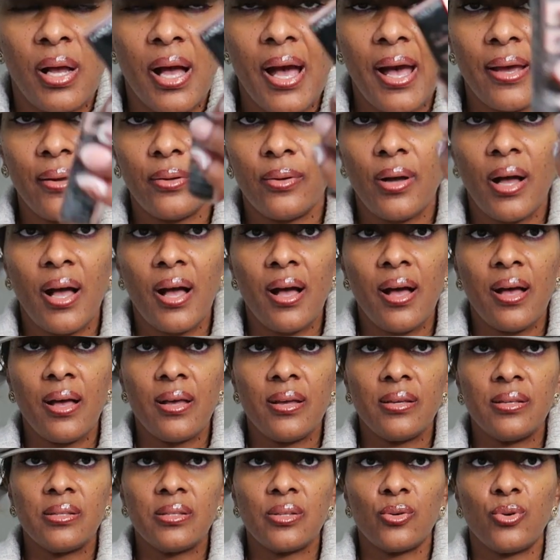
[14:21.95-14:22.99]
Idol
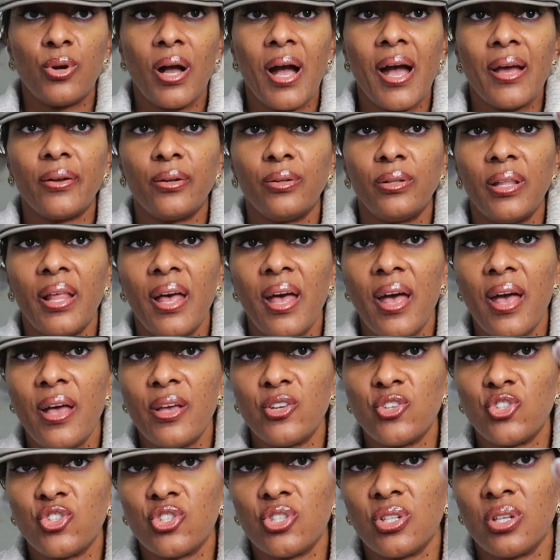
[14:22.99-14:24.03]
Eyes or Idol
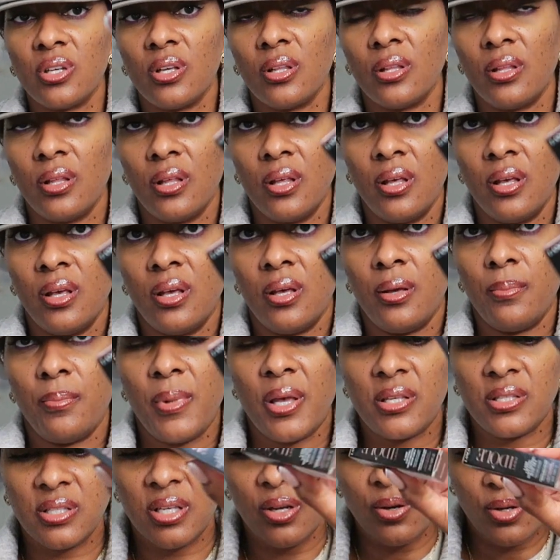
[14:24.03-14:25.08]
Lash
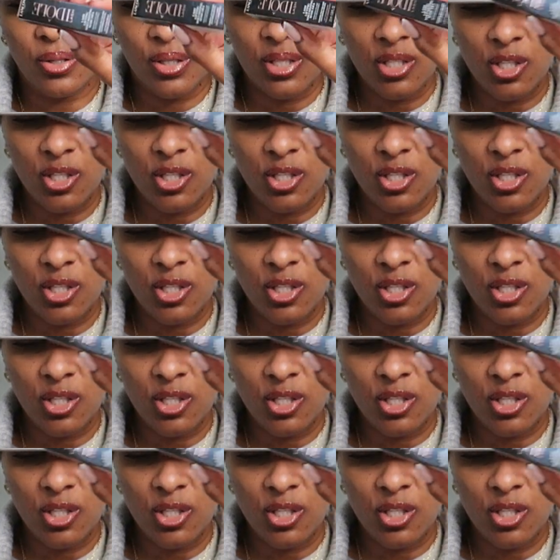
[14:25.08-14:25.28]
mascara.